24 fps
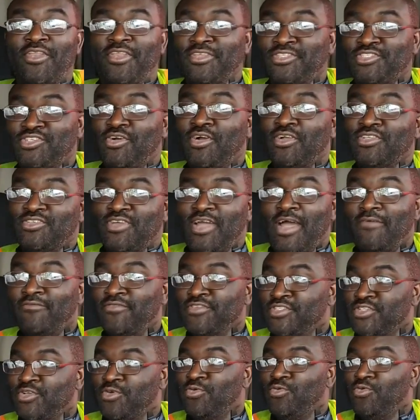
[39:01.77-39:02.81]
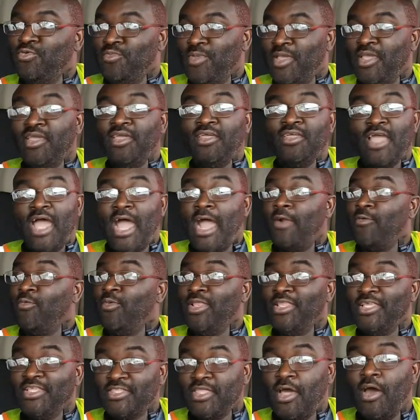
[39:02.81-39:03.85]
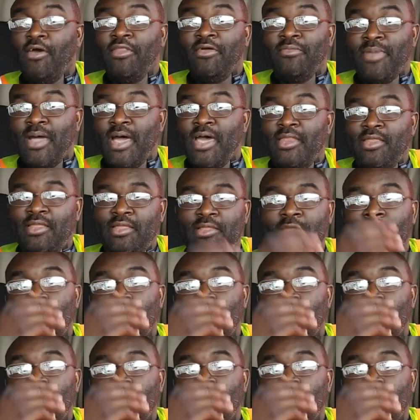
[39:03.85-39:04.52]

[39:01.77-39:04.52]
a truck driving school, man. I really thought about it.